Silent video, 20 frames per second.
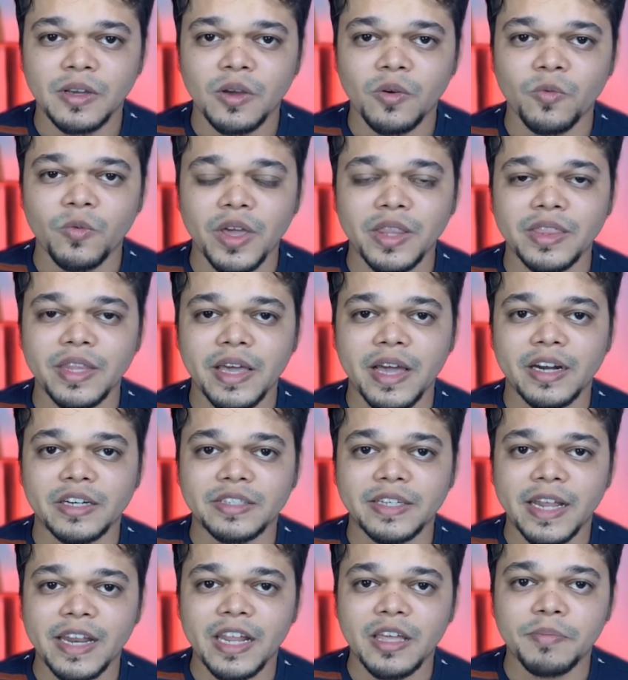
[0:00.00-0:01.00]
When they are
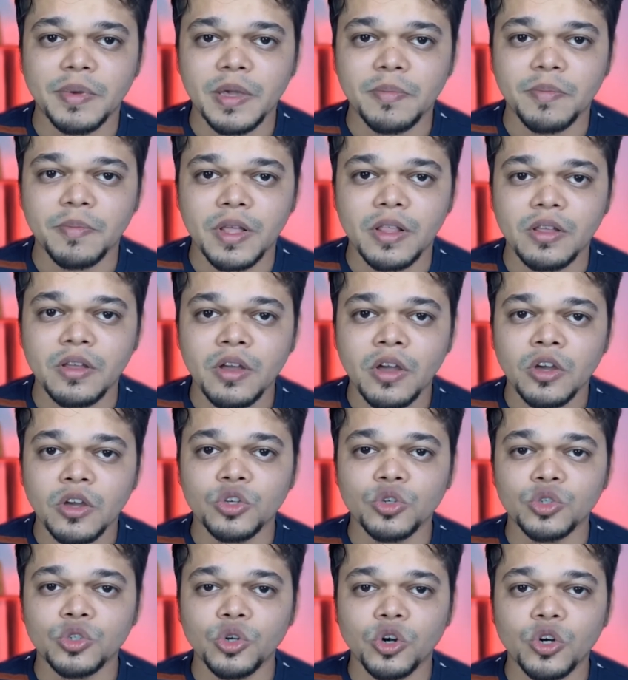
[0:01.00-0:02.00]
telling people,
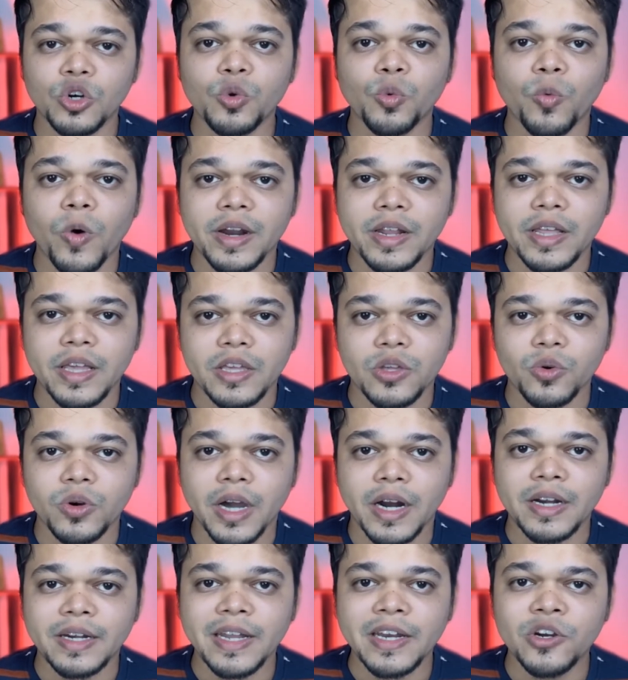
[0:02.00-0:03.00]
you don't worry, you
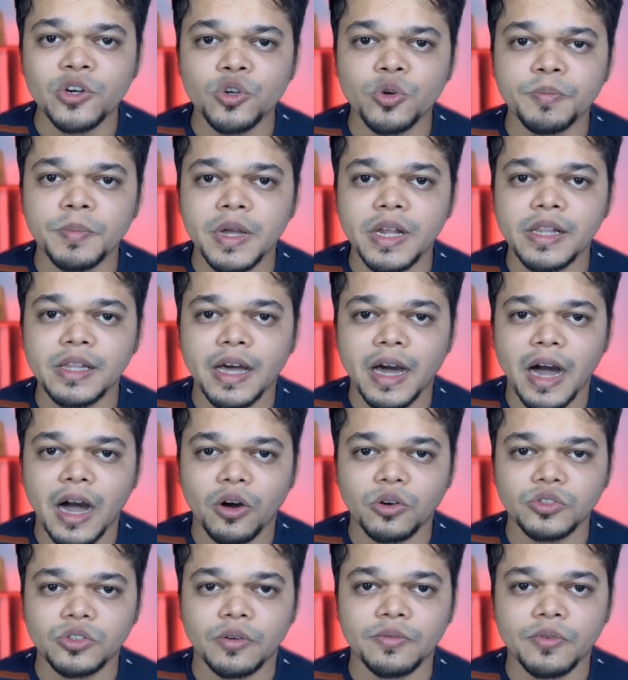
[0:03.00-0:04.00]
continue to build the
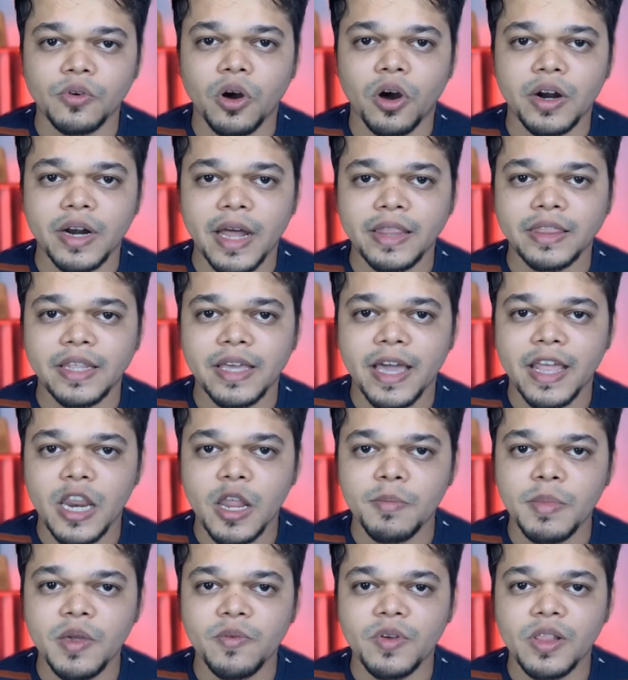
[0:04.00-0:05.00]
house of God and the
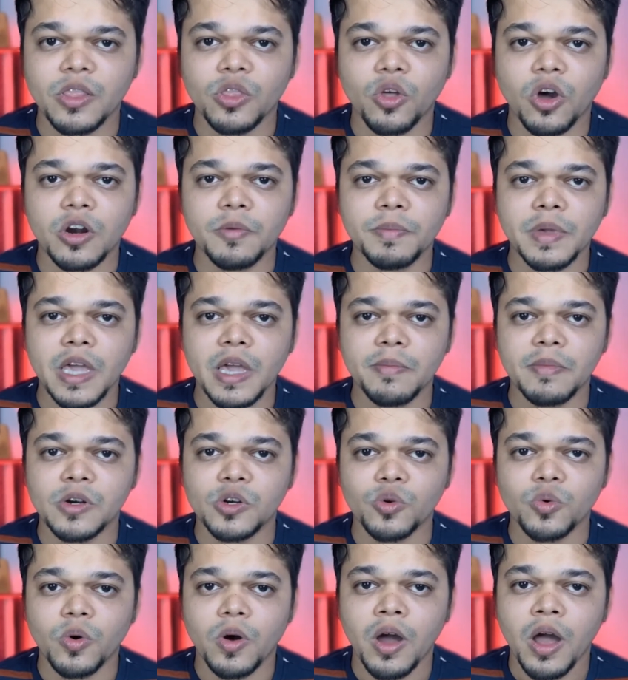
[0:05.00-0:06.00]
enemy will not be able
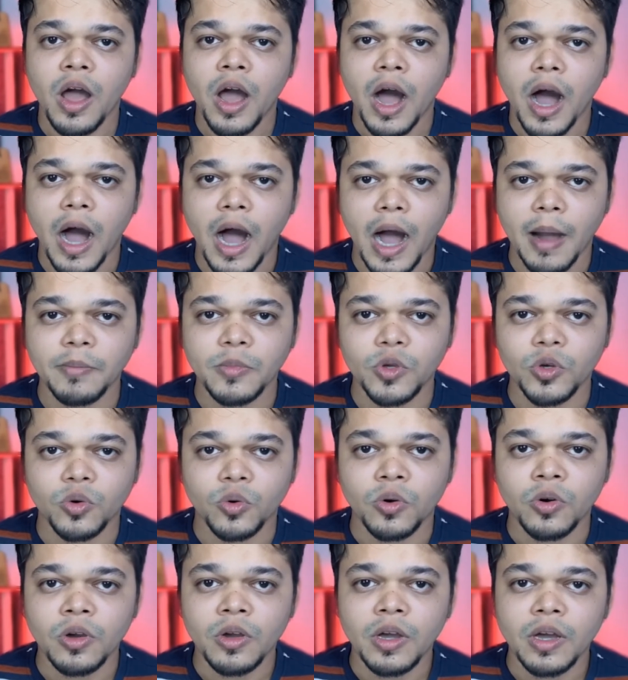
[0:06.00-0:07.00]
to harm you.